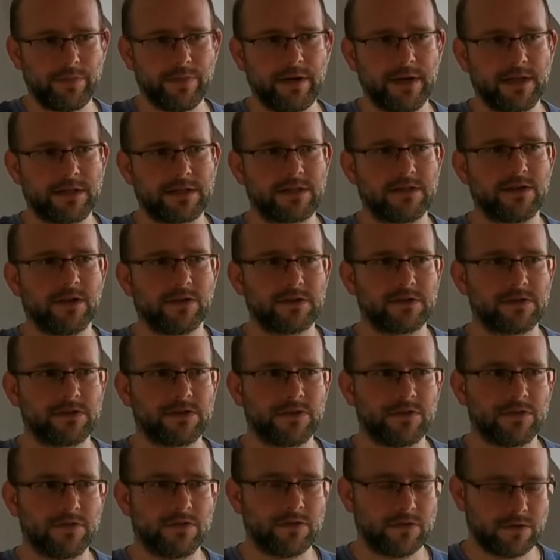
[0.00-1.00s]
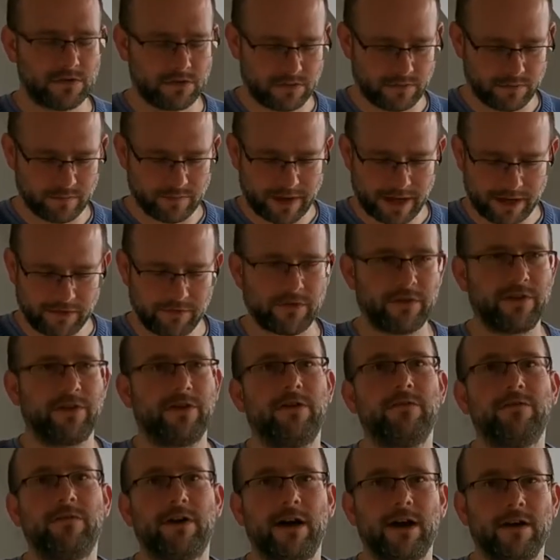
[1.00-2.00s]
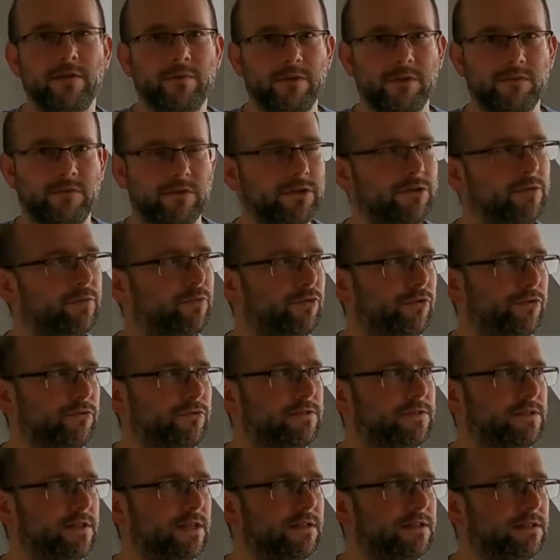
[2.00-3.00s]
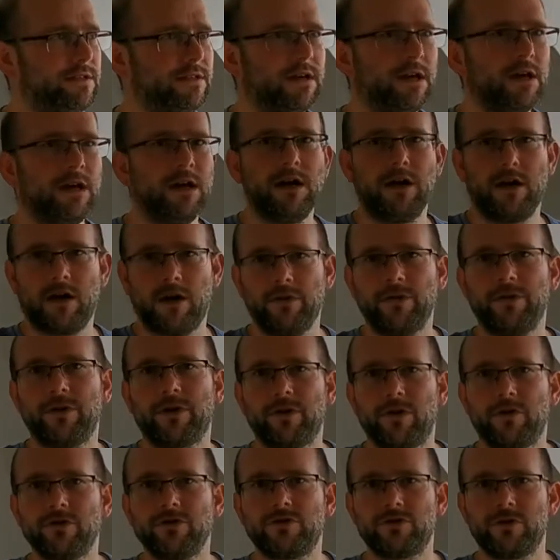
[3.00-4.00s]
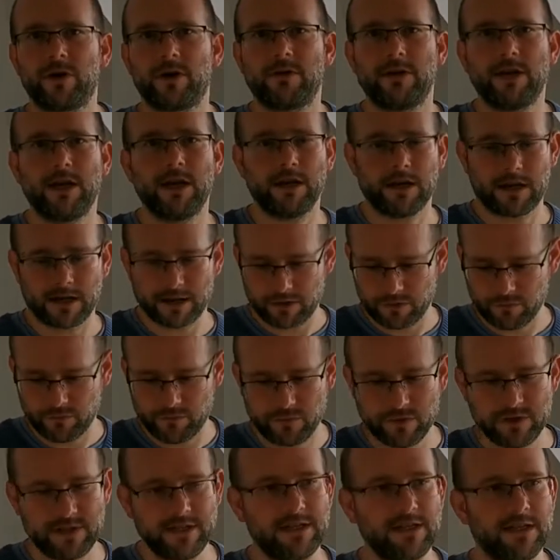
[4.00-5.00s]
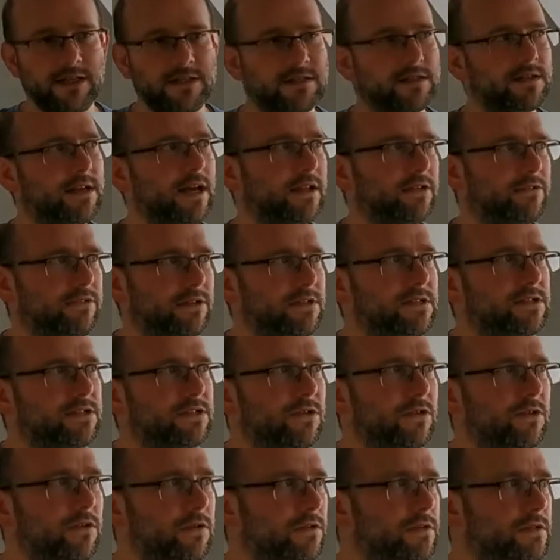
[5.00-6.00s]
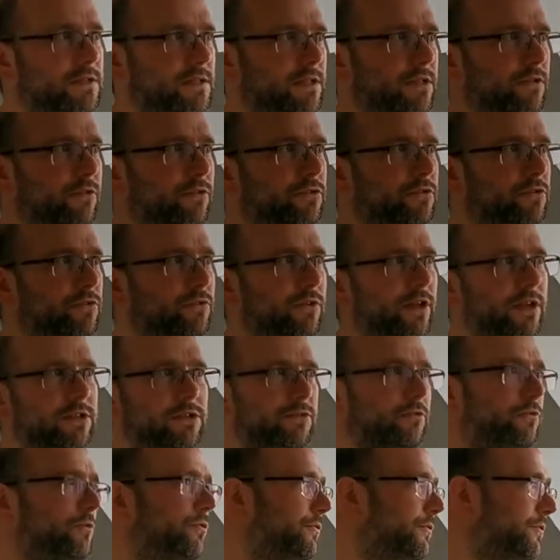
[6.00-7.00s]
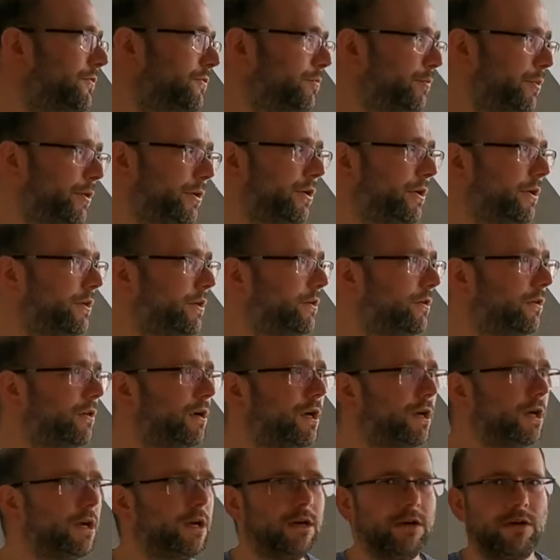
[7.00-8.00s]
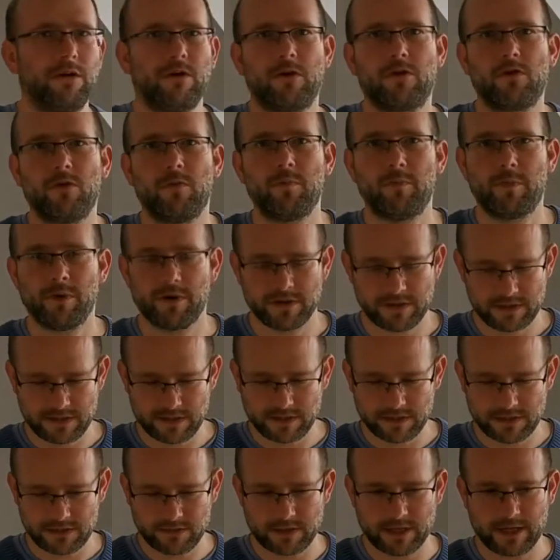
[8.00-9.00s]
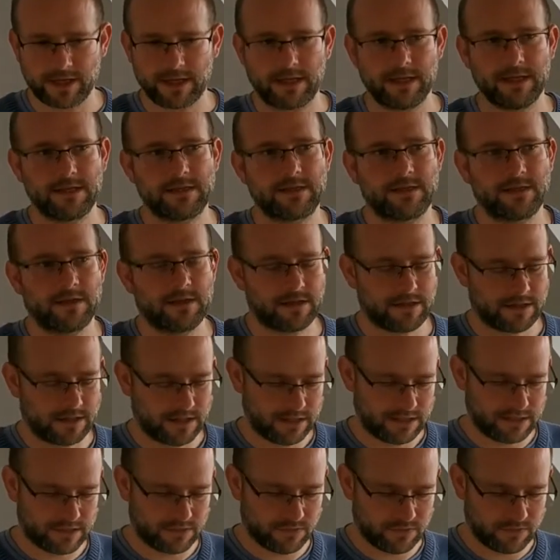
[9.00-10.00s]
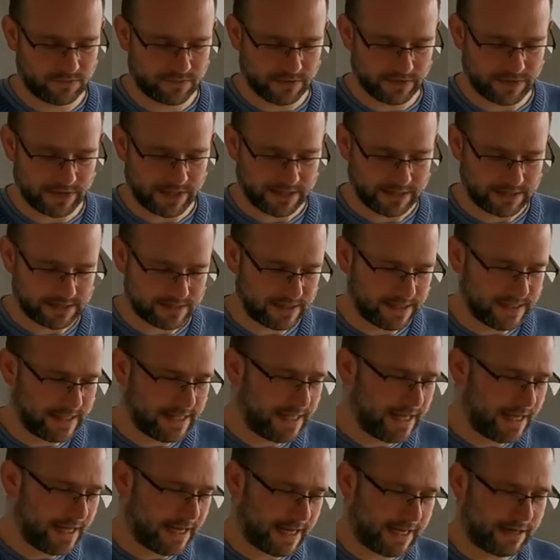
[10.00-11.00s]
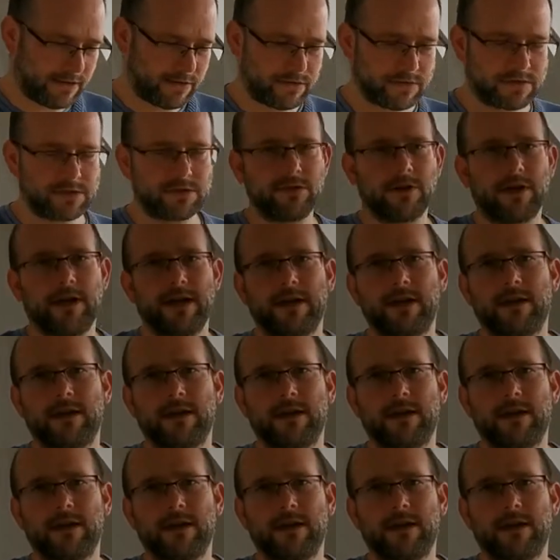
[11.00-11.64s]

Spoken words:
it's not so bad for the environment when you produce it. On the contrary, like the wood in it actually store CO2 that you don't burn or compost, and so it's good for that. And also